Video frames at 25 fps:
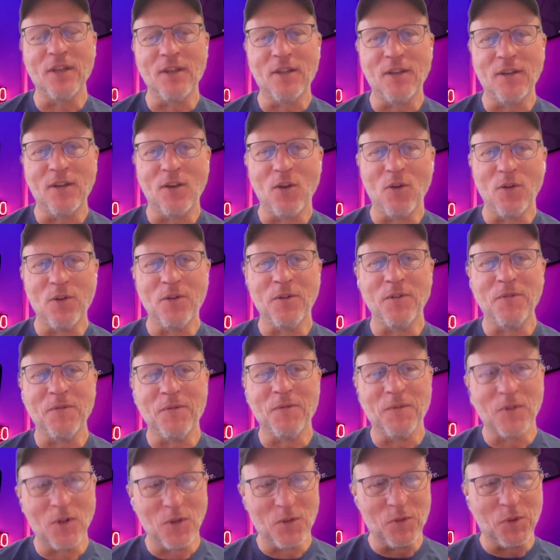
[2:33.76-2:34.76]
that
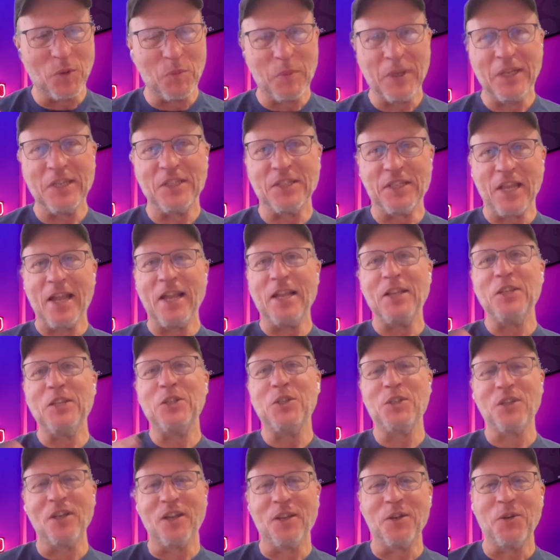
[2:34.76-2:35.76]
on the big
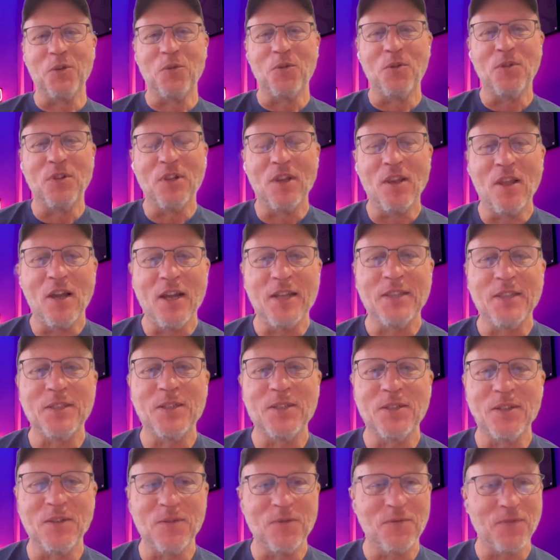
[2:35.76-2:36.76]
stage, under all the
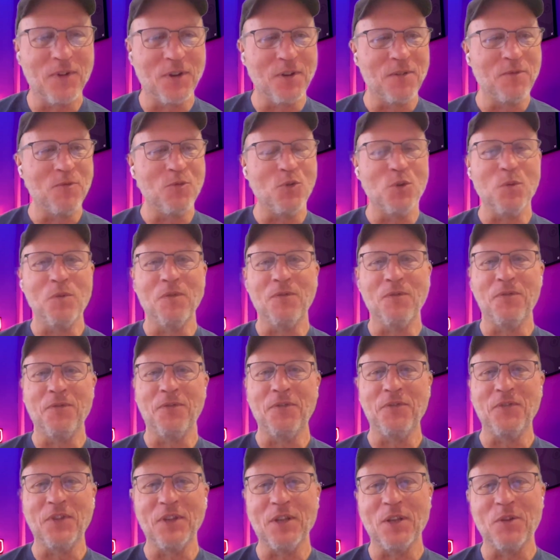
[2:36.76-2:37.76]
lights in front of a room of
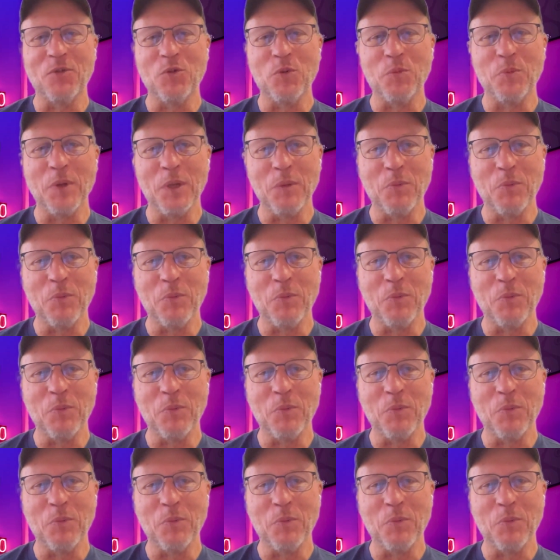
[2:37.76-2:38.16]
1,500